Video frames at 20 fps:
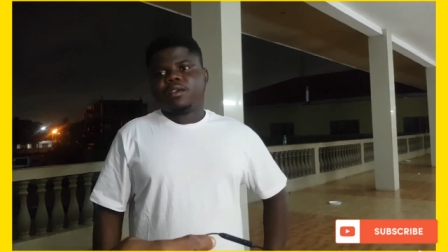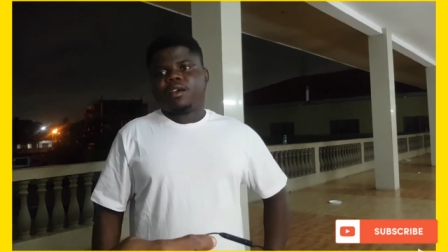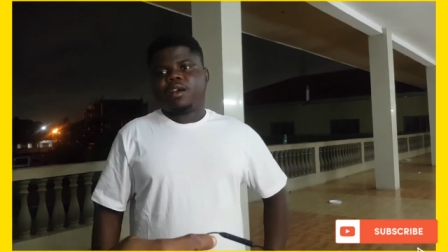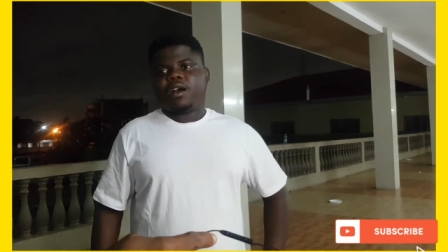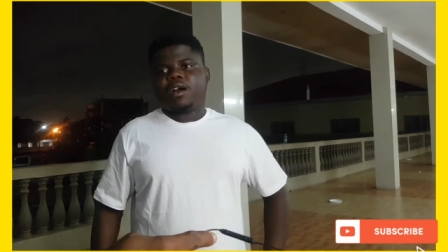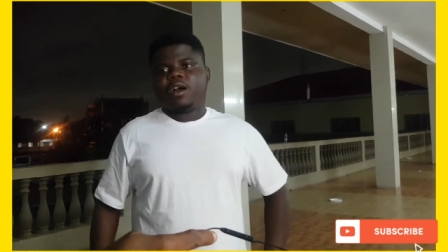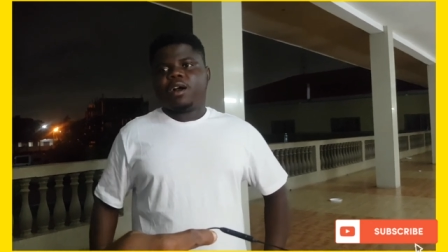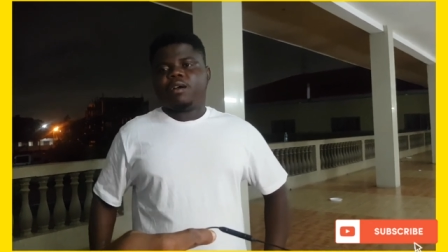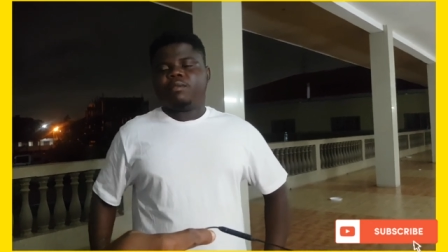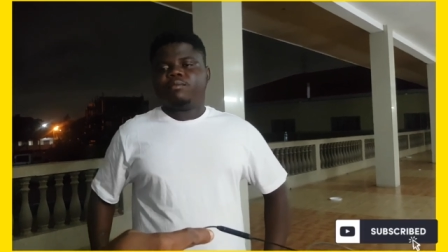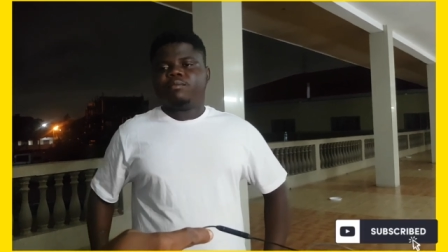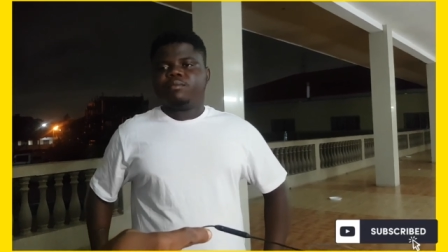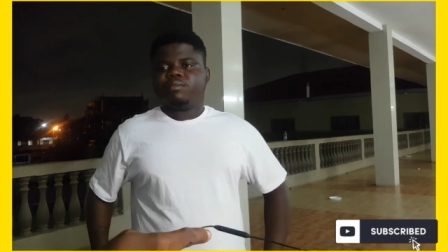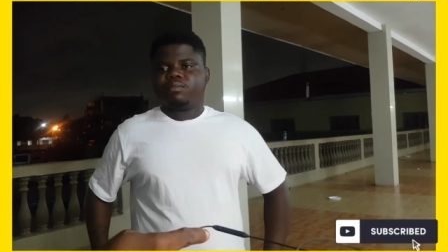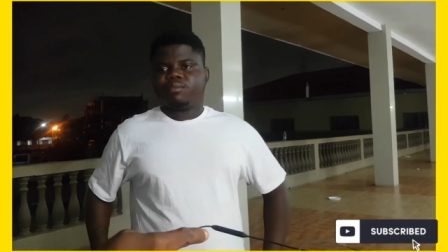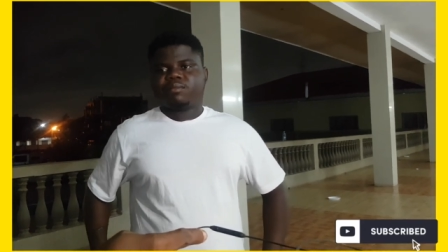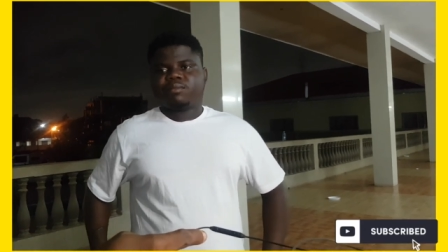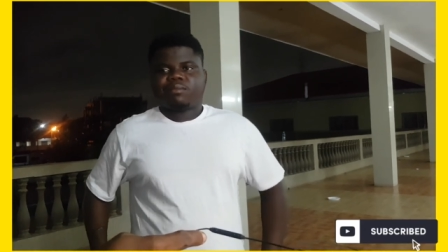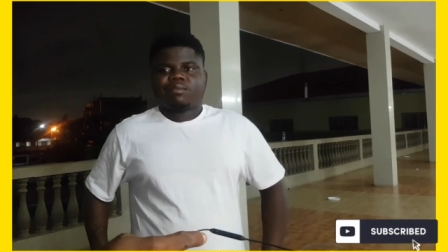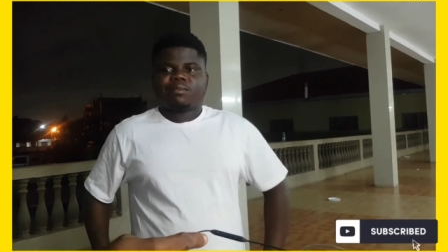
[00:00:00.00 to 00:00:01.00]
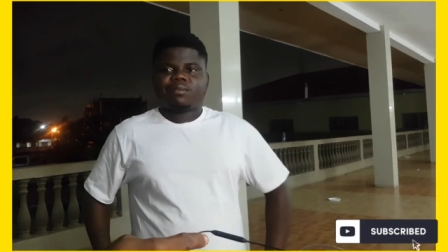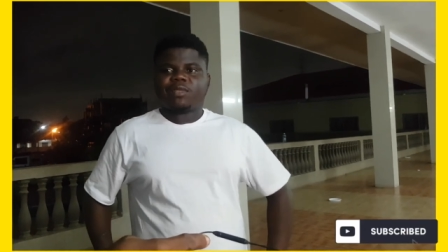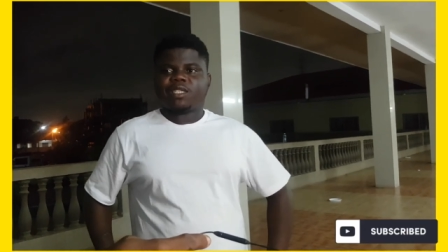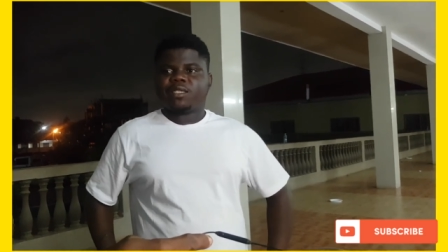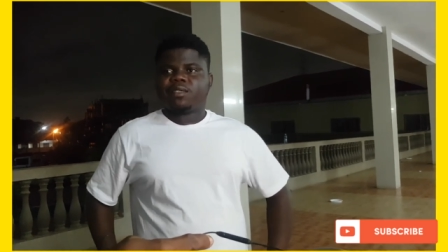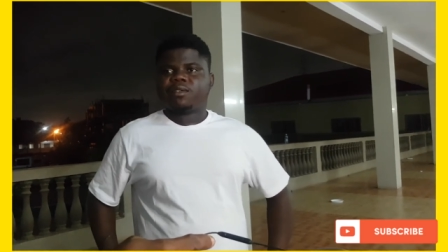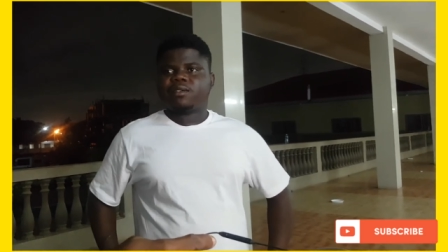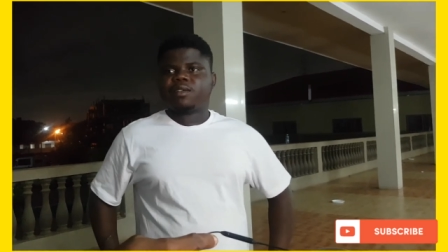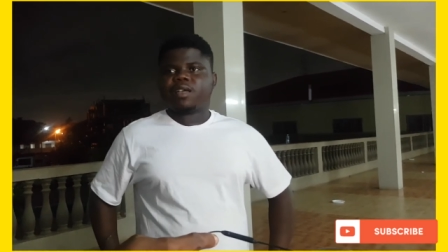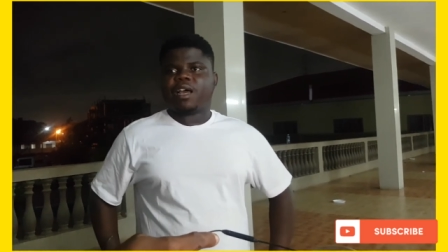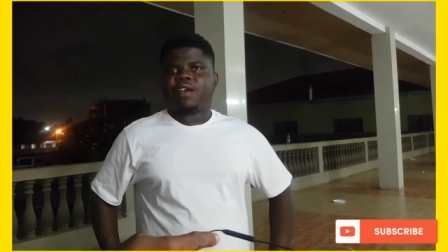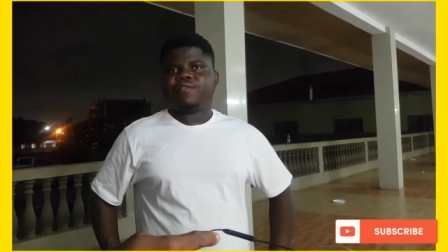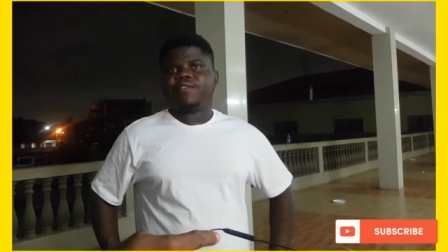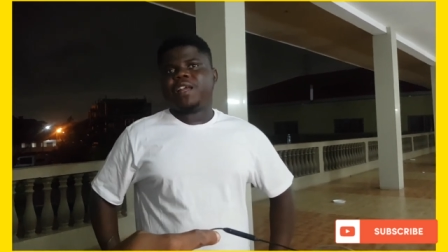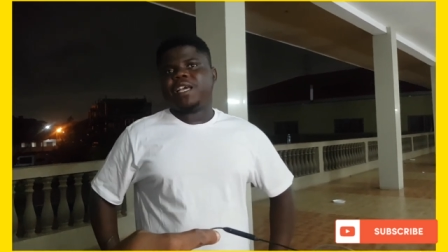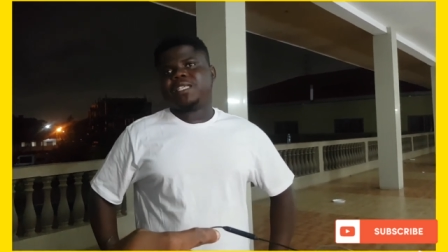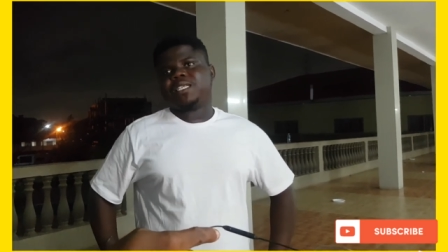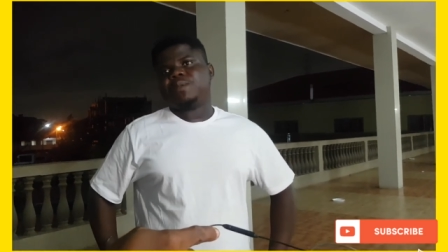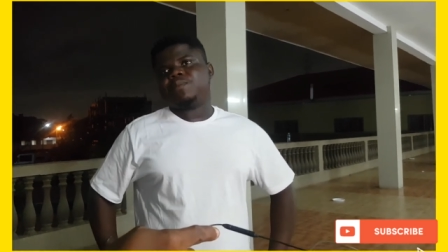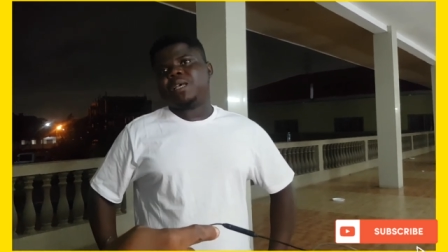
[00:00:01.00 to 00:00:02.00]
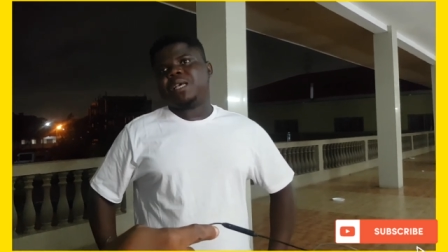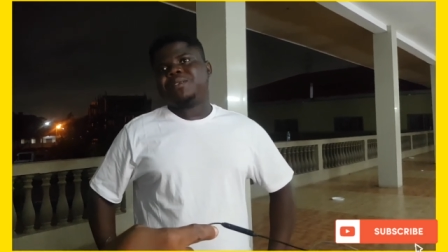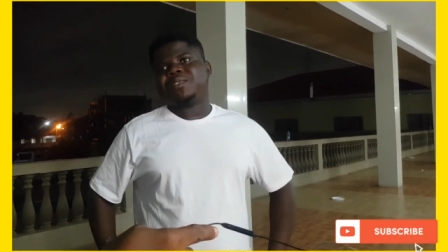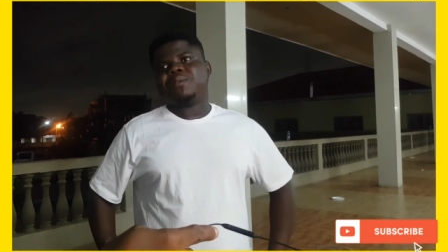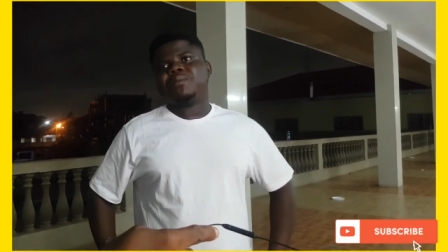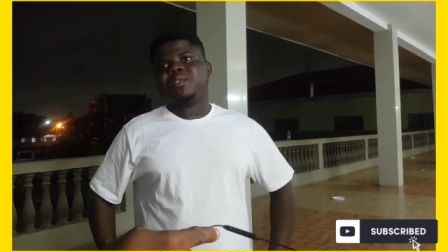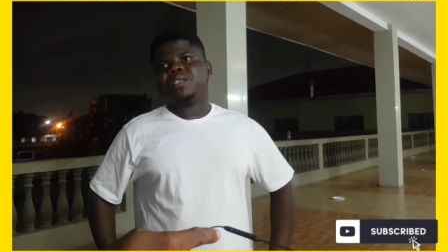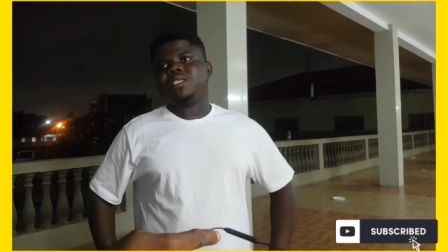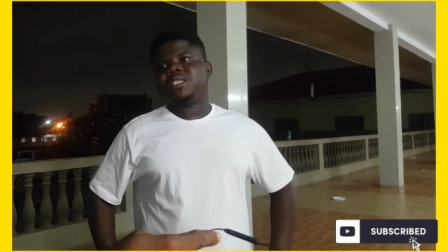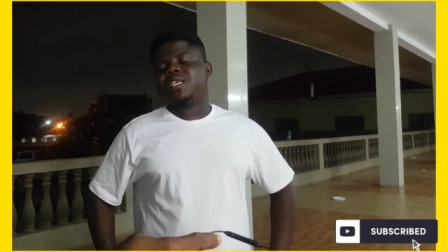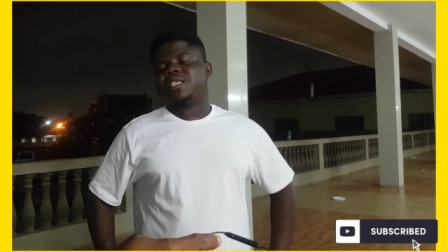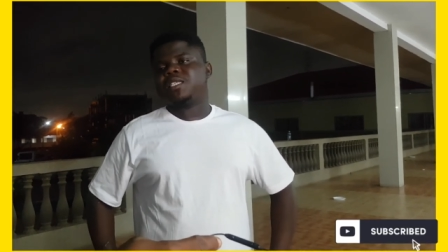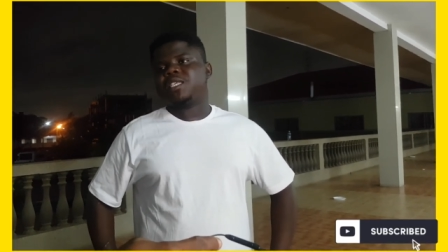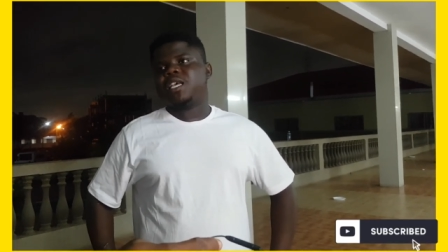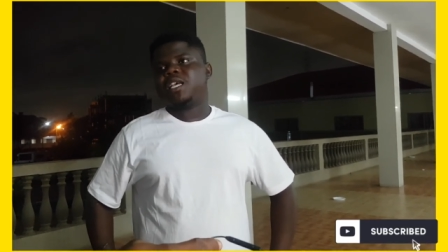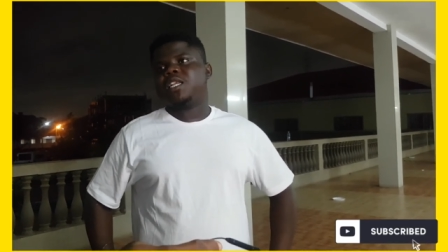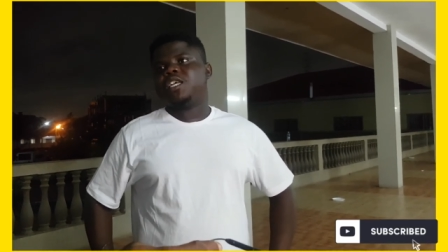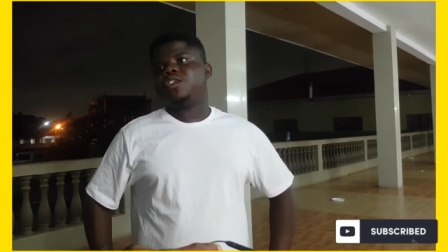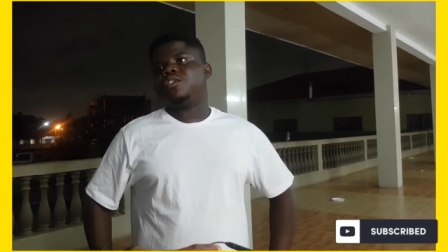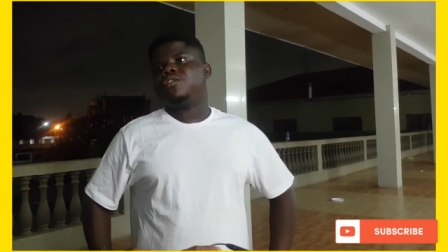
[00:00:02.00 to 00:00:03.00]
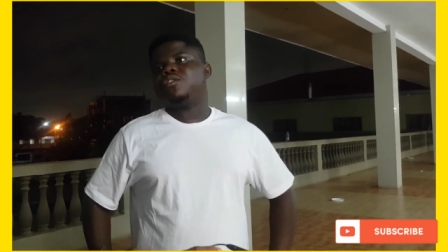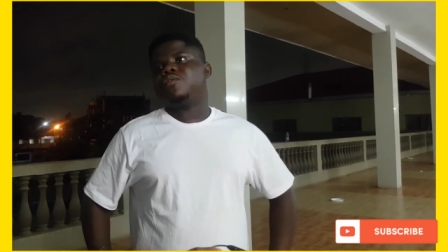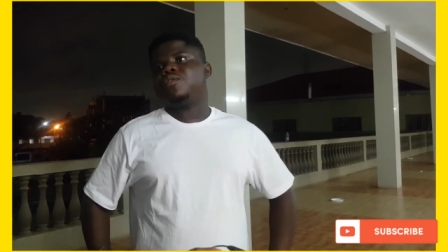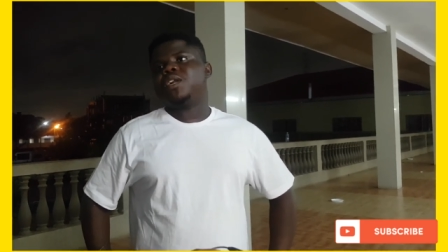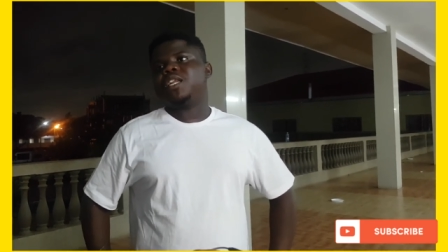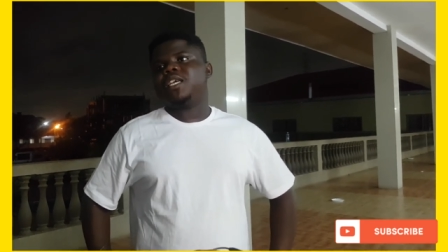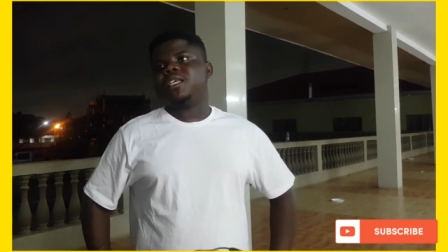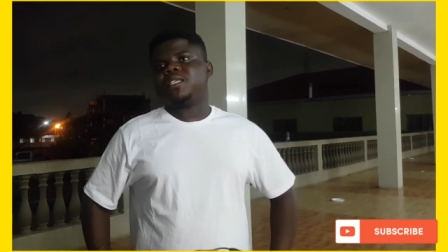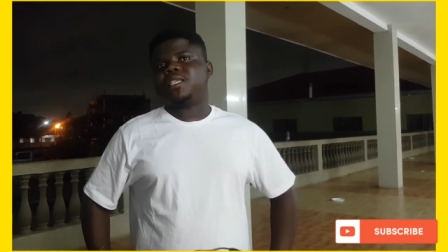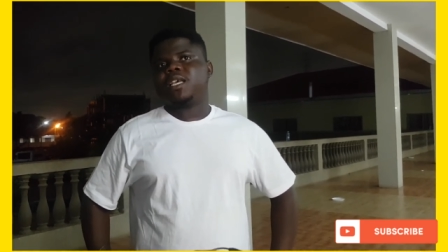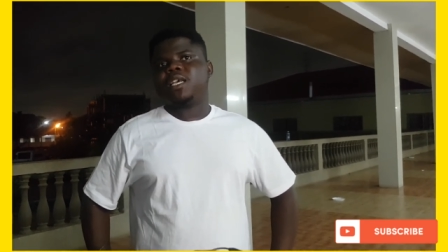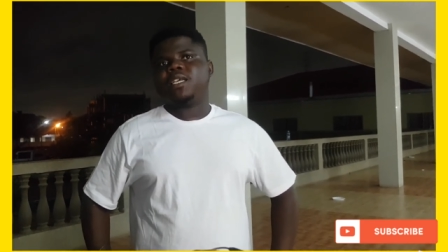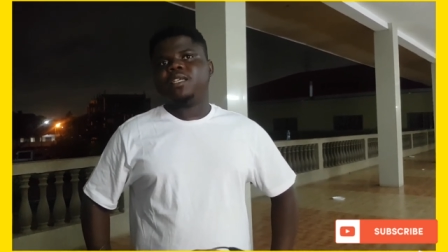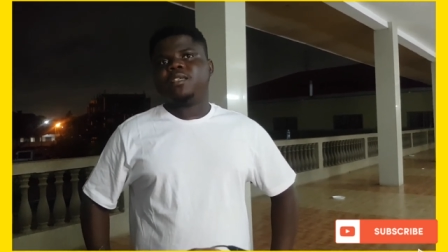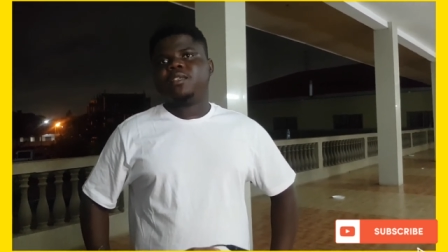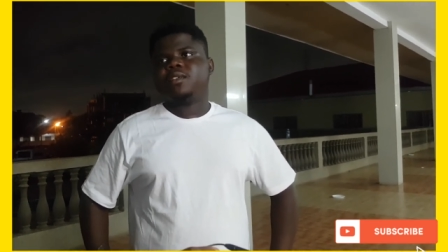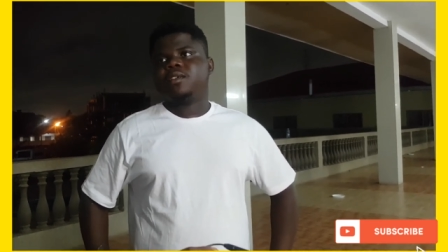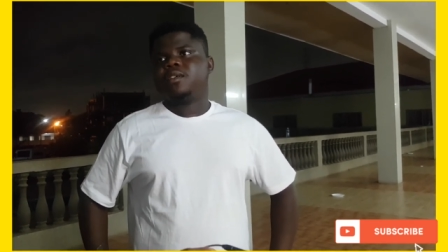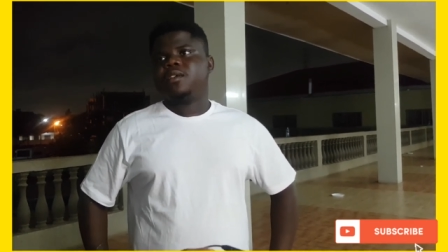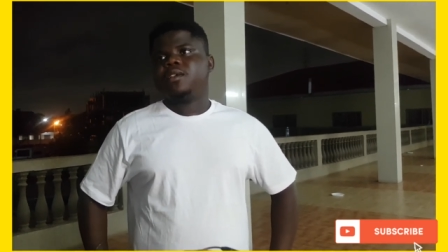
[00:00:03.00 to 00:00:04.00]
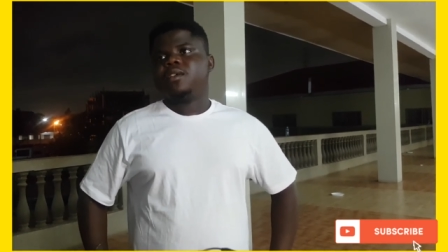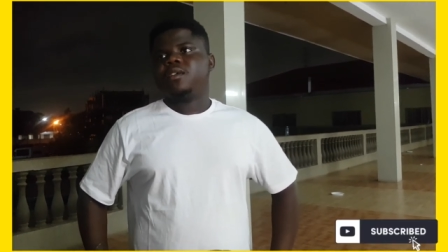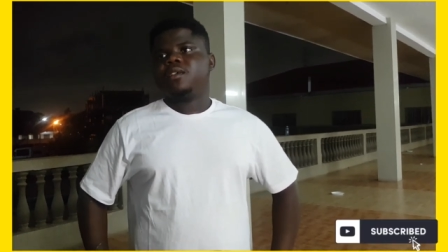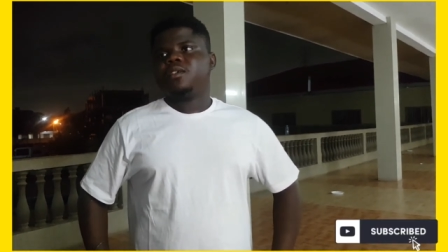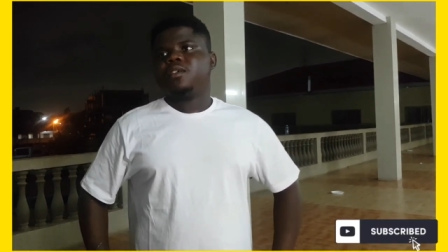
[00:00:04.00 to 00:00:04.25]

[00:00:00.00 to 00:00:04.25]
um, I feel like sometimes some things they say, they don't know what they're saying.